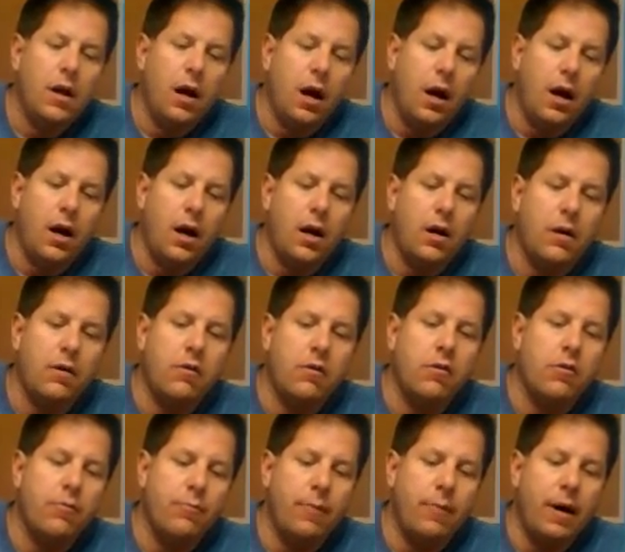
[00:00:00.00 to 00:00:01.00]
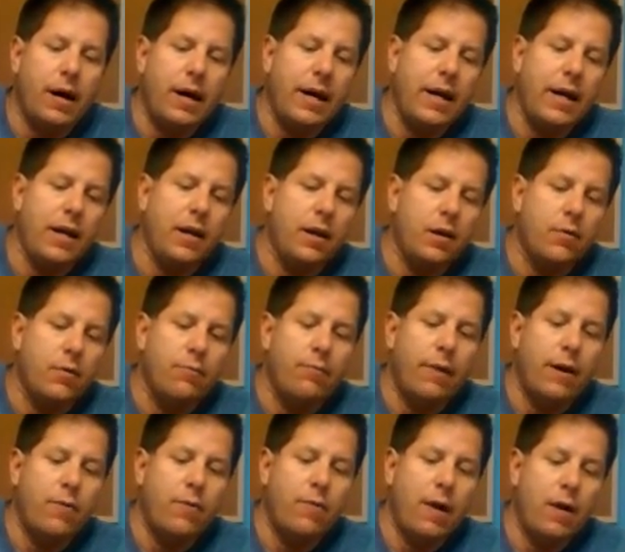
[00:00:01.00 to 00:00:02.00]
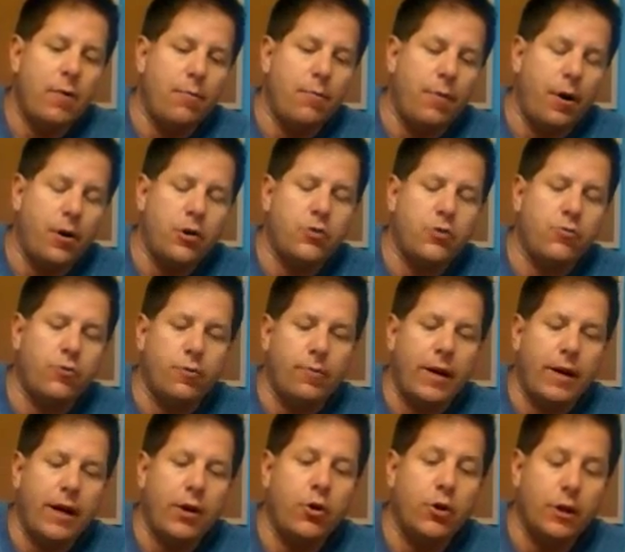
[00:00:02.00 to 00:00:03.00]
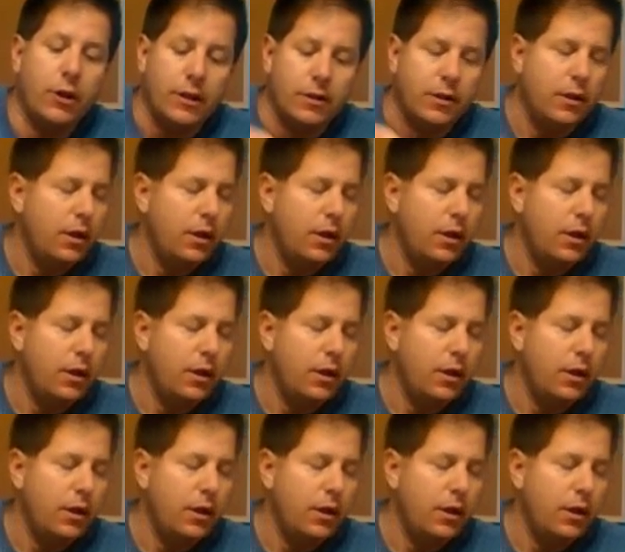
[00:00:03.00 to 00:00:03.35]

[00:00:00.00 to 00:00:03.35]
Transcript: my round parts for my hood.